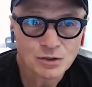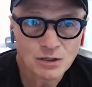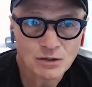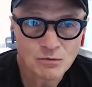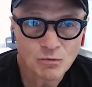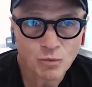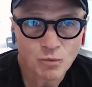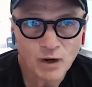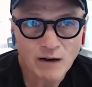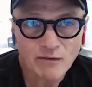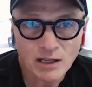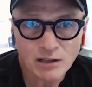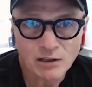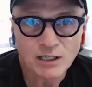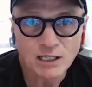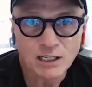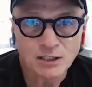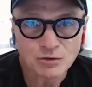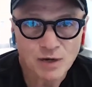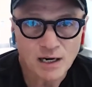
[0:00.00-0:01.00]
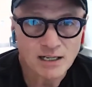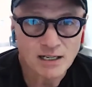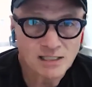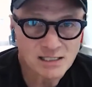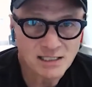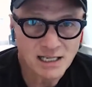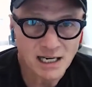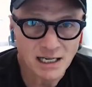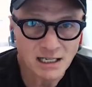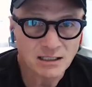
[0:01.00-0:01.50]
whenever I look at trying to
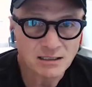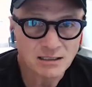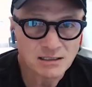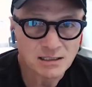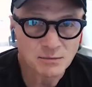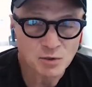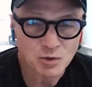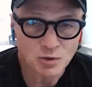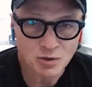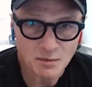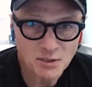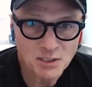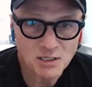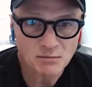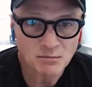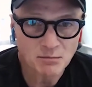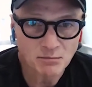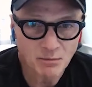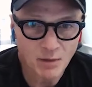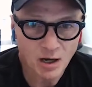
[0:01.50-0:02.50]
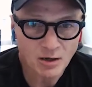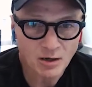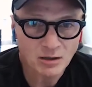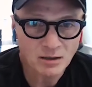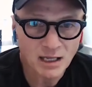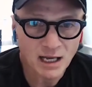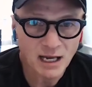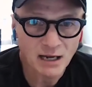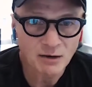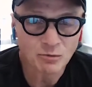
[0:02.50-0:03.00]
scale a subscription
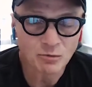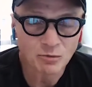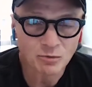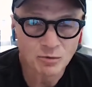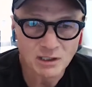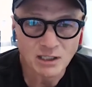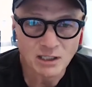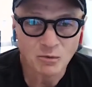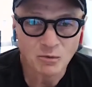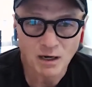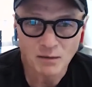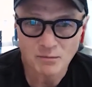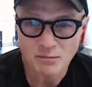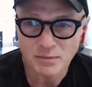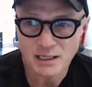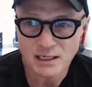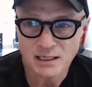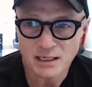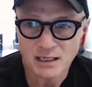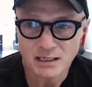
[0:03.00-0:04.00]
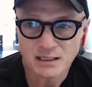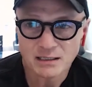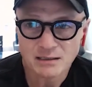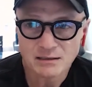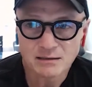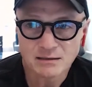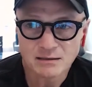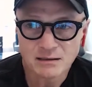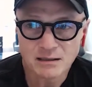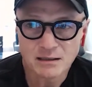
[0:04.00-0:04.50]
model, I really want to be
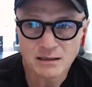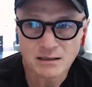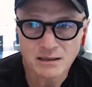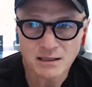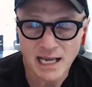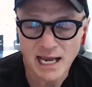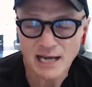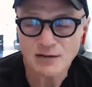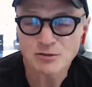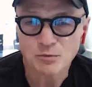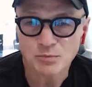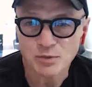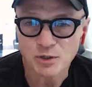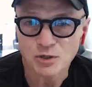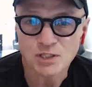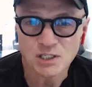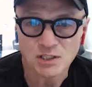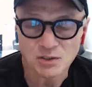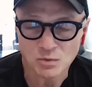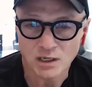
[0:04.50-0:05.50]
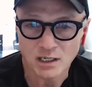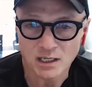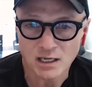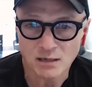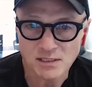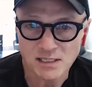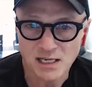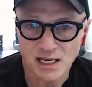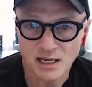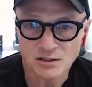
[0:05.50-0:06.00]
the attribution is what it
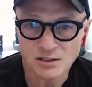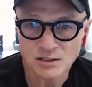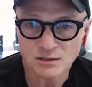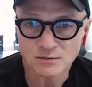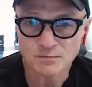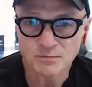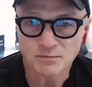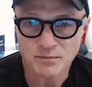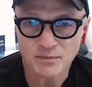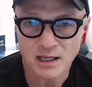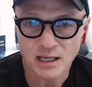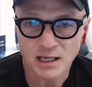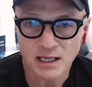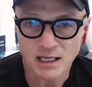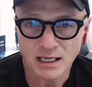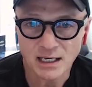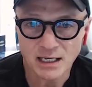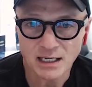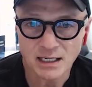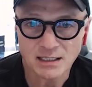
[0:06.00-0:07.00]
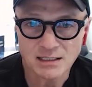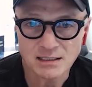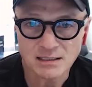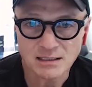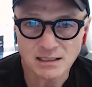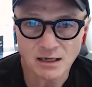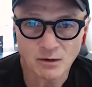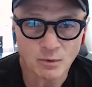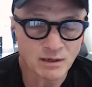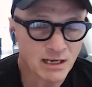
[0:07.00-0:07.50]
comes down to. And
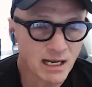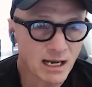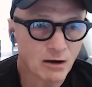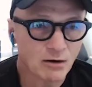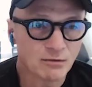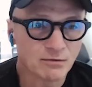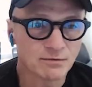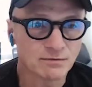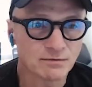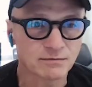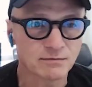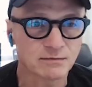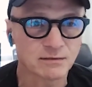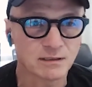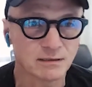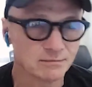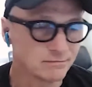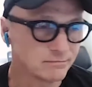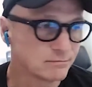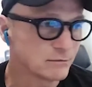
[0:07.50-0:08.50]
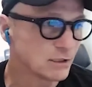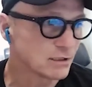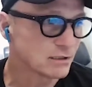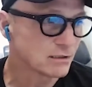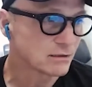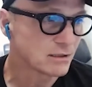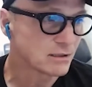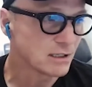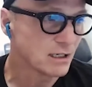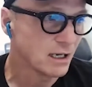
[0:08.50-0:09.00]
we now have just
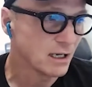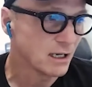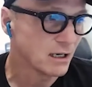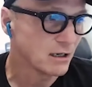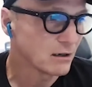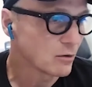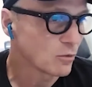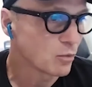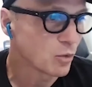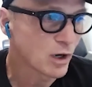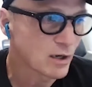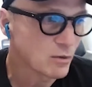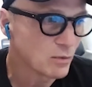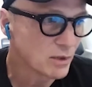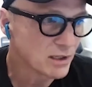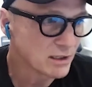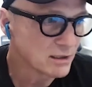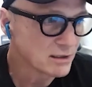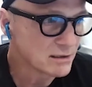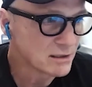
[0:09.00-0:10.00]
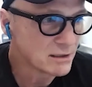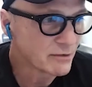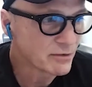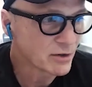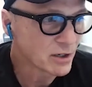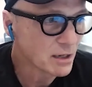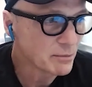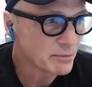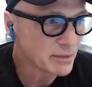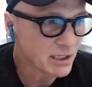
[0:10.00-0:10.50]
are working with a
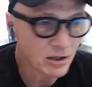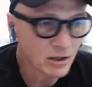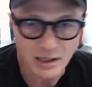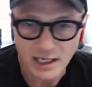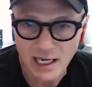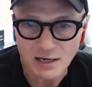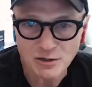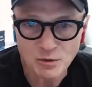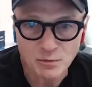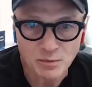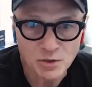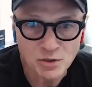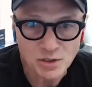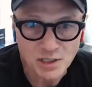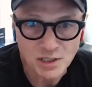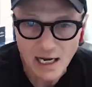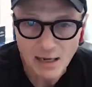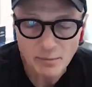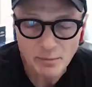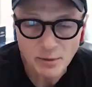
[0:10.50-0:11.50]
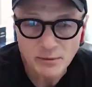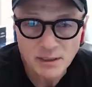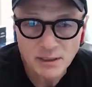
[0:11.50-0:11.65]
different company called Attribution App,